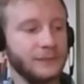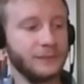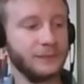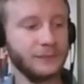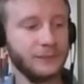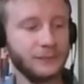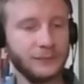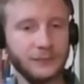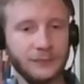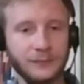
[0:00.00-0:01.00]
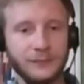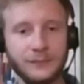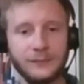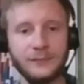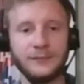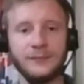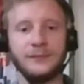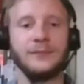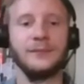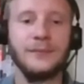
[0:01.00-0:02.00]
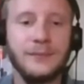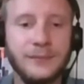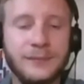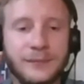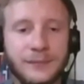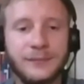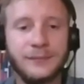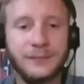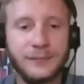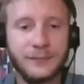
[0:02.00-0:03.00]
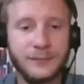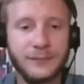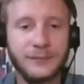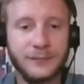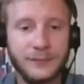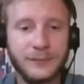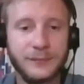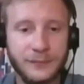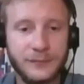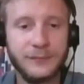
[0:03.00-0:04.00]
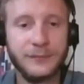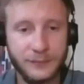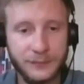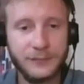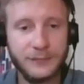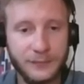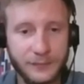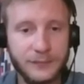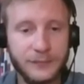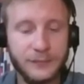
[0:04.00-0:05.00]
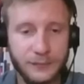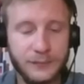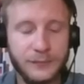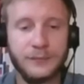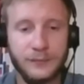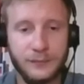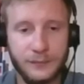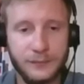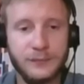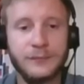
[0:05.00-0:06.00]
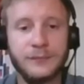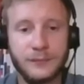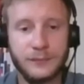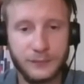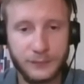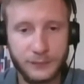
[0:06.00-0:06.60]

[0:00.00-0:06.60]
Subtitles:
(silent)